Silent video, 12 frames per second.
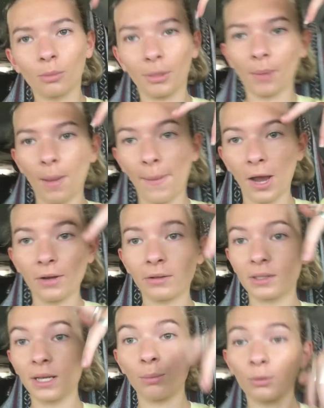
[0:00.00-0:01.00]
Well, me and my
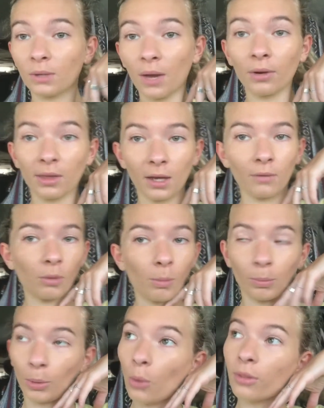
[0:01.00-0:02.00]
parents did move everything
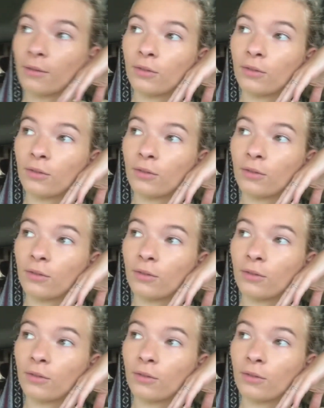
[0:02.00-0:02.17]
from both